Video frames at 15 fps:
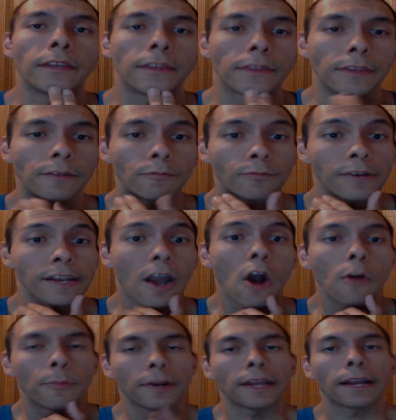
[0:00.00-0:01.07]
the
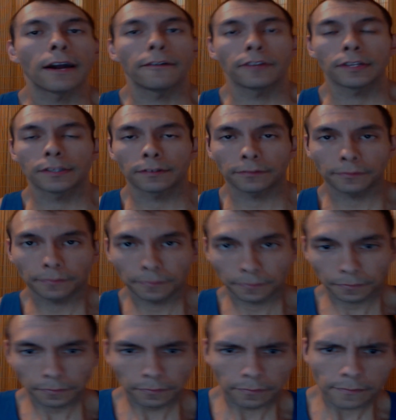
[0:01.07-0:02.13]
reopening of it.
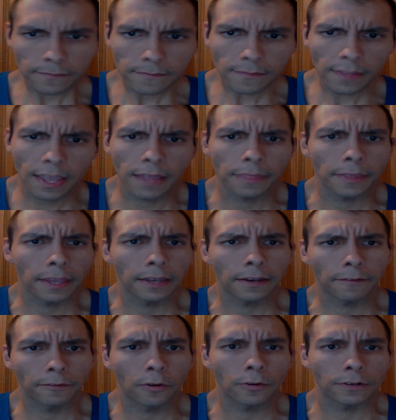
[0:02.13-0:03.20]
And then,
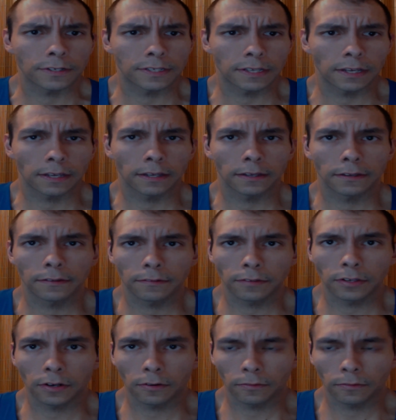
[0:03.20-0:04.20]
of course, in